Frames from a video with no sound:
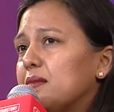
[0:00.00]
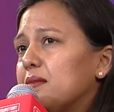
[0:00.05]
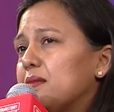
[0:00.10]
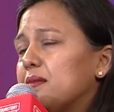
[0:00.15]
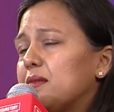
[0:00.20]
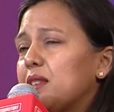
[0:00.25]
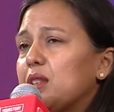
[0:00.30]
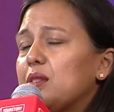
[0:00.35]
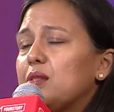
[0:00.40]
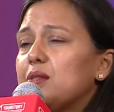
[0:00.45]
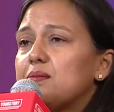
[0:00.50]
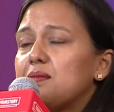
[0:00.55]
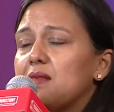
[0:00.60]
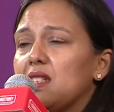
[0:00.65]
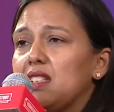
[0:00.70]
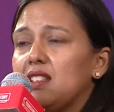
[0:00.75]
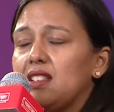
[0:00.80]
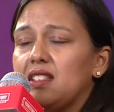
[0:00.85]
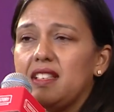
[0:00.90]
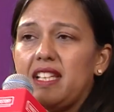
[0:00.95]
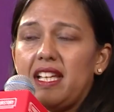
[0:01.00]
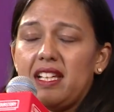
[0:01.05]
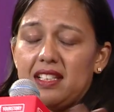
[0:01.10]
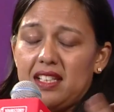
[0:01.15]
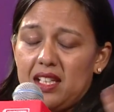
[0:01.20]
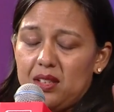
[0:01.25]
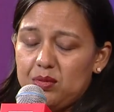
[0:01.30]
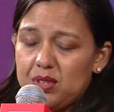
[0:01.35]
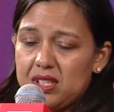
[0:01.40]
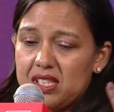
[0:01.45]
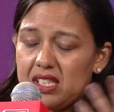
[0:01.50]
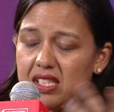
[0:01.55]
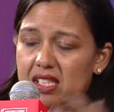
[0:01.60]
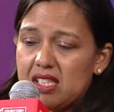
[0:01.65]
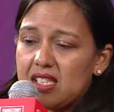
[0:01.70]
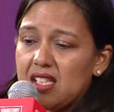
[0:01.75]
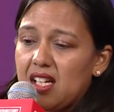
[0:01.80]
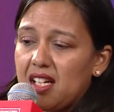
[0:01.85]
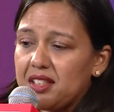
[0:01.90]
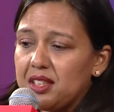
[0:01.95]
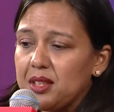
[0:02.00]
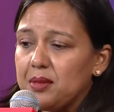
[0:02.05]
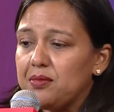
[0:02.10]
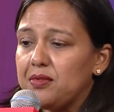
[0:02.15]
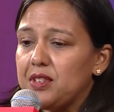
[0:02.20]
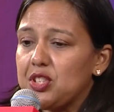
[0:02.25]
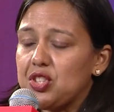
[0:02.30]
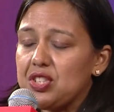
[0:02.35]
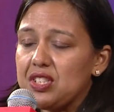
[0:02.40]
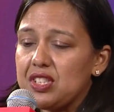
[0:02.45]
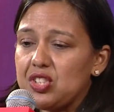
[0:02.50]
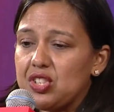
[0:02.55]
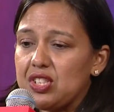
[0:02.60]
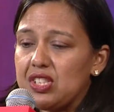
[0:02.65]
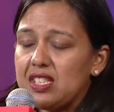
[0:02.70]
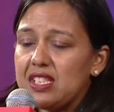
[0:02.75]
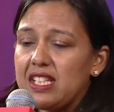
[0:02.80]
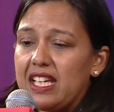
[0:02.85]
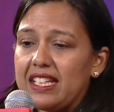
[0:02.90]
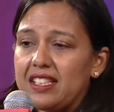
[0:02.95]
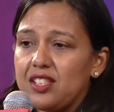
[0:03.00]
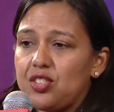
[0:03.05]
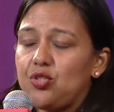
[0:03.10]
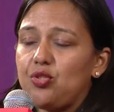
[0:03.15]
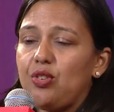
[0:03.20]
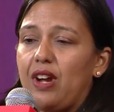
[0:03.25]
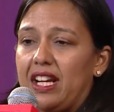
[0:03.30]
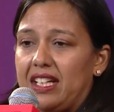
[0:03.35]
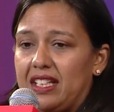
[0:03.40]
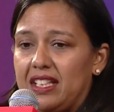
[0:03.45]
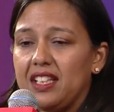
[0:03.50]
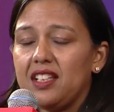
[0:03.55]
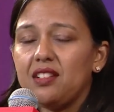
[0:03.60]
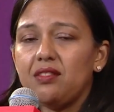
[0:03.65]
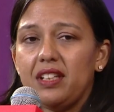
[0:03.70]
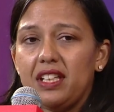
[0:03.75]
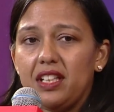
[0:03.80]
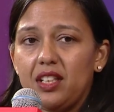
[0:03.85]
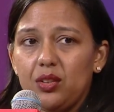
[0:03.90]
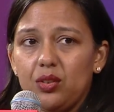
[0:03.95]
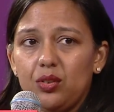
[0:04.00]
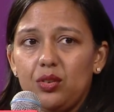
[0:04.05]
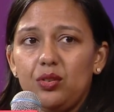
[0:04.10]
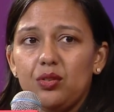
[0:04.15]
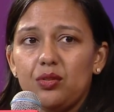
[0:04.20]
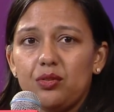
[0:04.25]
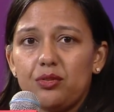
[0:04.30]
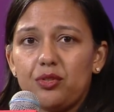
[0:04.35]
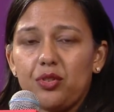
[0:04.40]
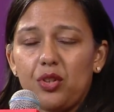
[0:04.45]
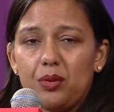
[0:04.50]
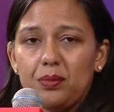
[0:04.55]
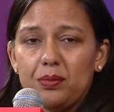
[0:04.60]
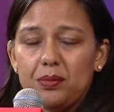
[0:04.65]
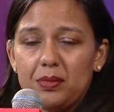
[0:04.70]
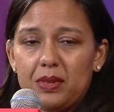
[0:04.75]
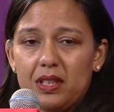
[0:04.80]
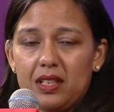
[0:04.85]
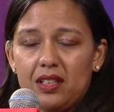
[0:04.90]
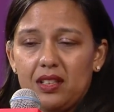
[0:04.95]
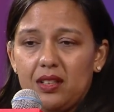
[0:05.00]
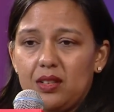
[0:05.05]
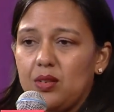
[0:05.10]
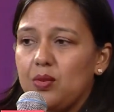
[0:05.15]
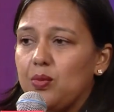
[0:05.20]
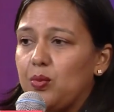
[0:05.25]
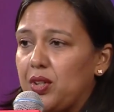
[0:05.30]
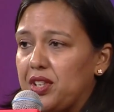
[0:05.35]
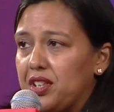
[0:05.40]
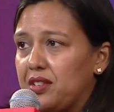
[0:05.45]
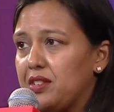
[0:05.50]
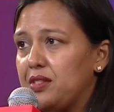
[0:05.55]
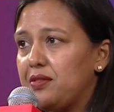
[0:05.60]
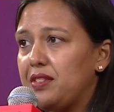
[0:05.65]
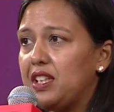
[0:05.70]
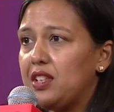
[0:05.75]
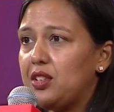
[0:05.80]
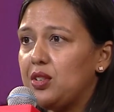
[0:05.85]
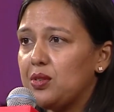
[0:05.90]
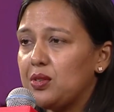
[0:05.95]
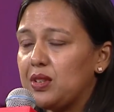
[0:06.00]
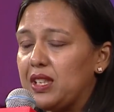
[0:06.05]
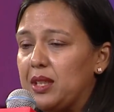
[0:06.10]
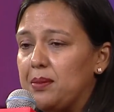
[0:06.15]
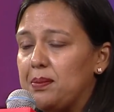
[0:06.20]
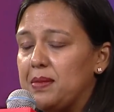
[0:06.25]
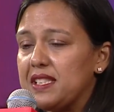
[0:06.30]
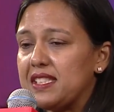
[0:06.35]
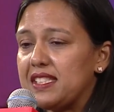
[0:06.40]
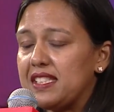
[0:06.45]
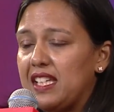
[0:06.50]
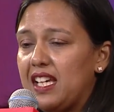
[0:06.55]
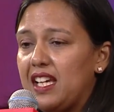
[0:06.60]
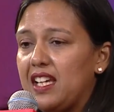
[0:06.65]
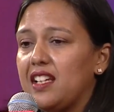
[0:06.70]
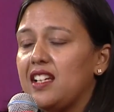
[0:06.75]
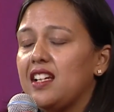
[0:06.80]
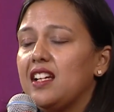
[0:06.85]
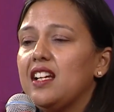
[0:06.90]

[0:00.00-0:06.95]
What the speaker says: there was a startup which is just extracting video from whatever video clip is there,